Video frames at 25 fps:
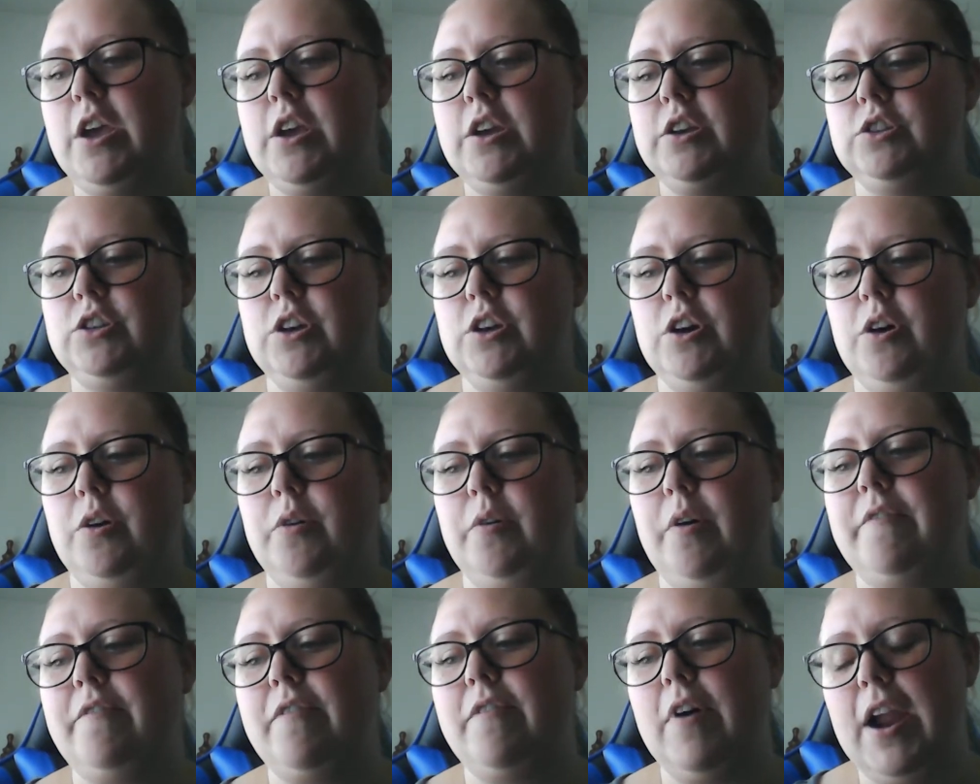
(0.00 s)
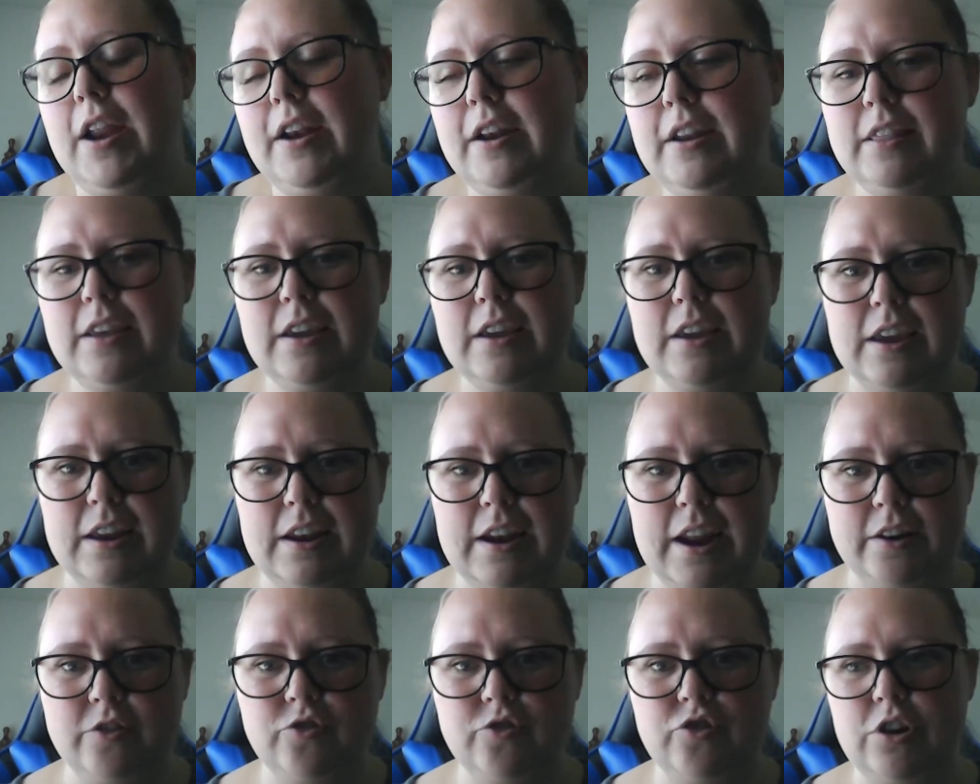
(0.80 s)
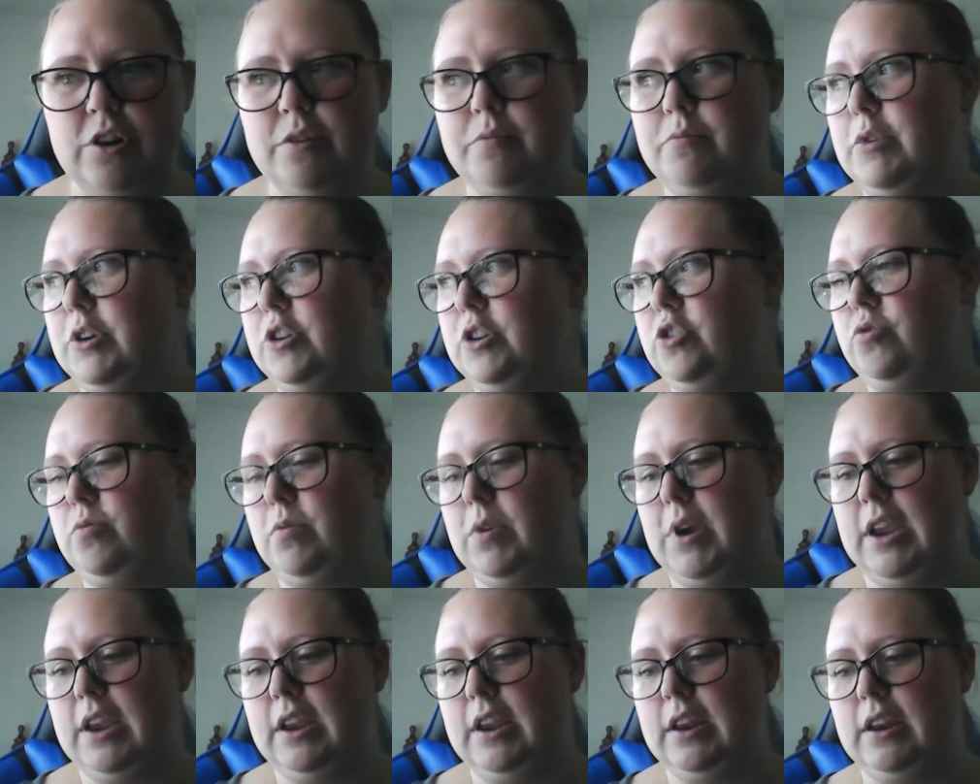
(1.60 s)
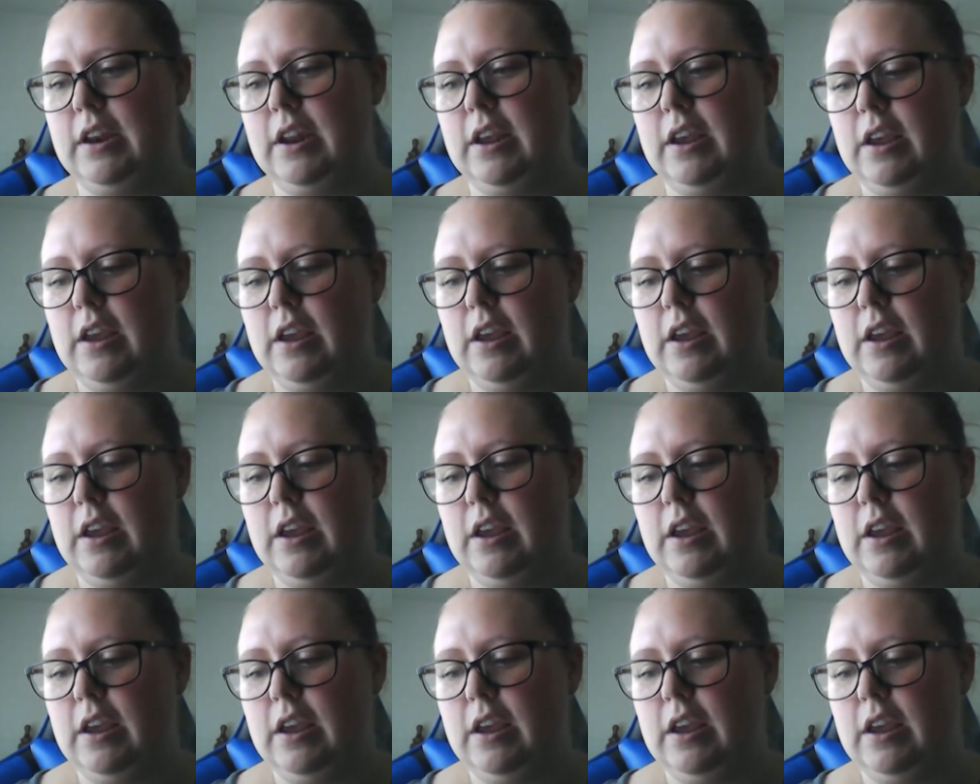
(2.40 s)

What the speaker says: So finding the connection between